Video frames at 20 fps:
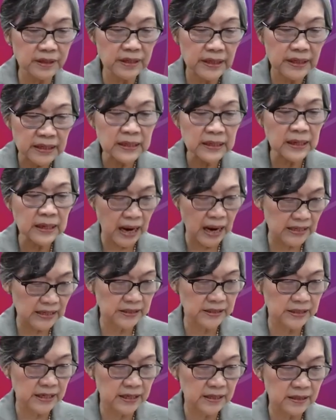in
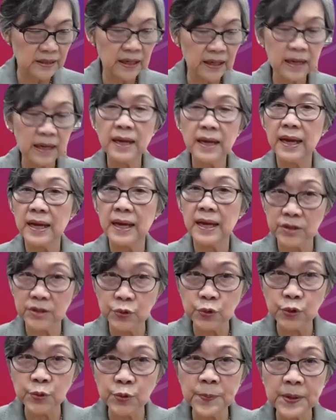ASEAN as
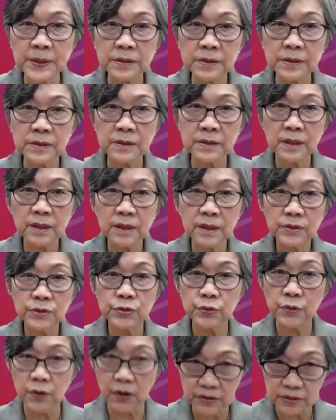groupings to
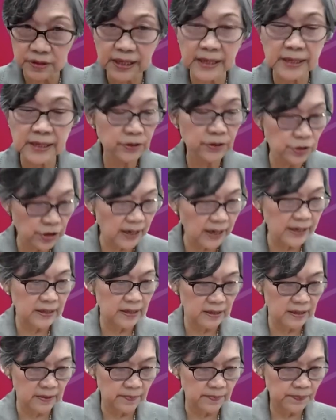contain
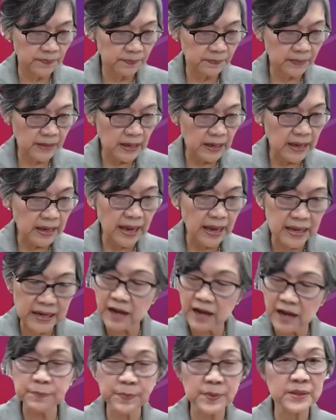China and
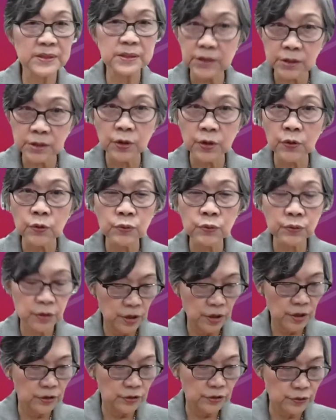have been slow
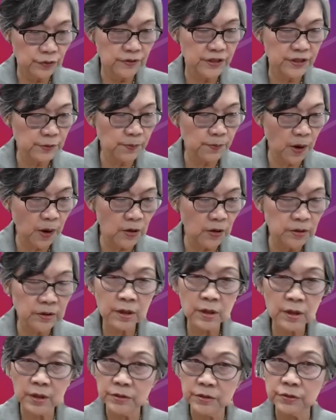to respond
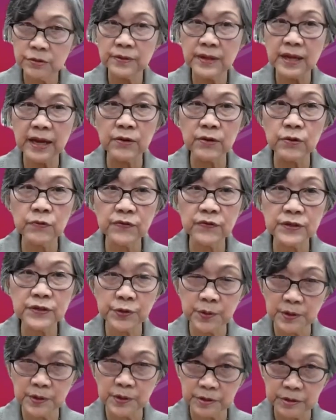to their
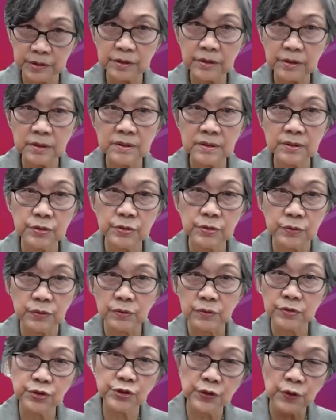overtures
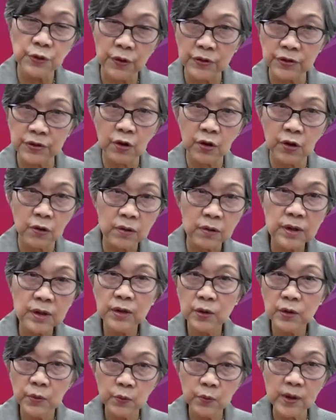to join or
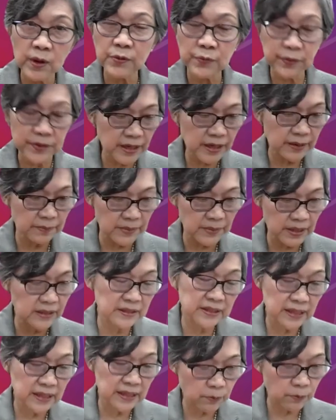work with them in
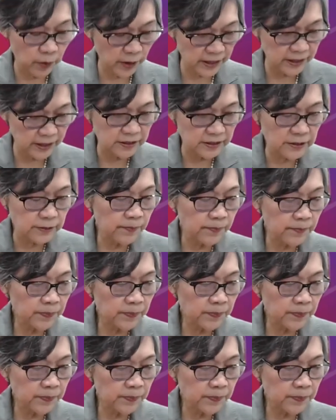some ways.